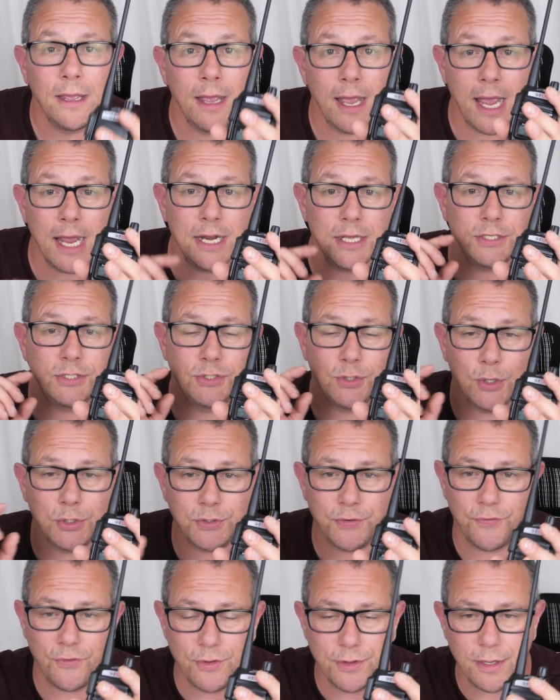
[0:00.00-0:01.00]
and I
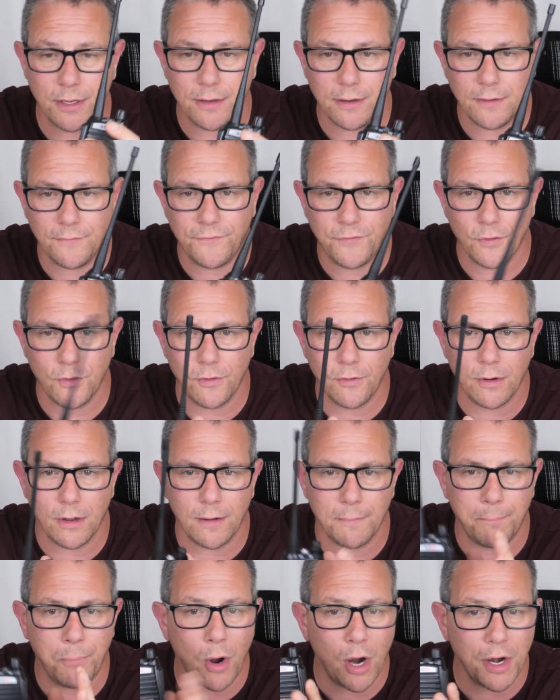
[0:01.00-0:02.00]
searched for the for
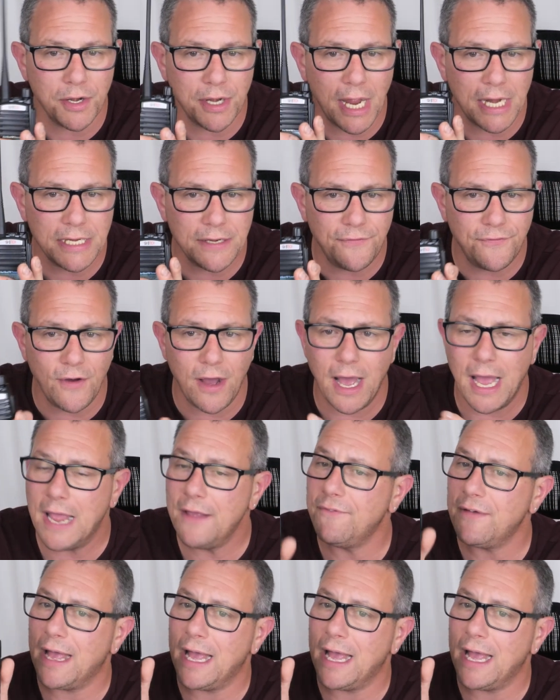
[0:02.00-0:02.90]
uh, part 95